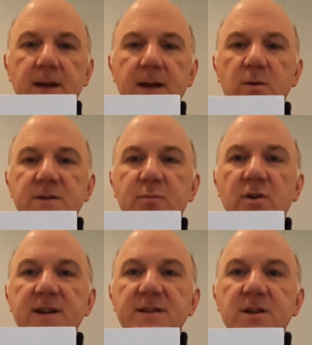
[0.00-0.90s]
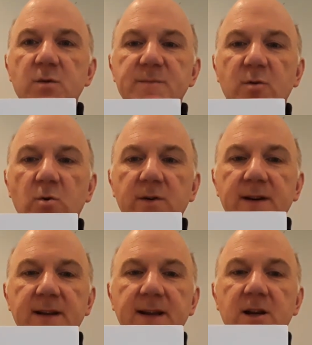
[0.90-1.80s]
He was a priest who was born
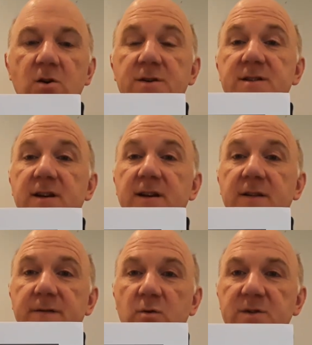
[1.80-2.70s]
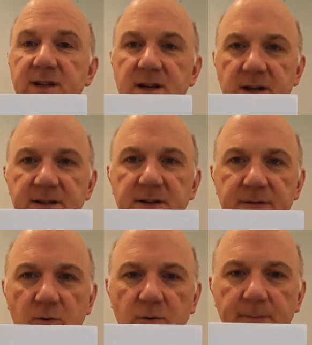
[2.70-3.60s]
in Gloucester in
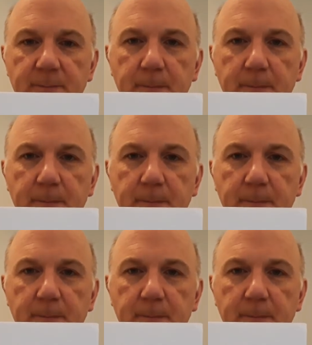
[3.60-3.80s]
1494.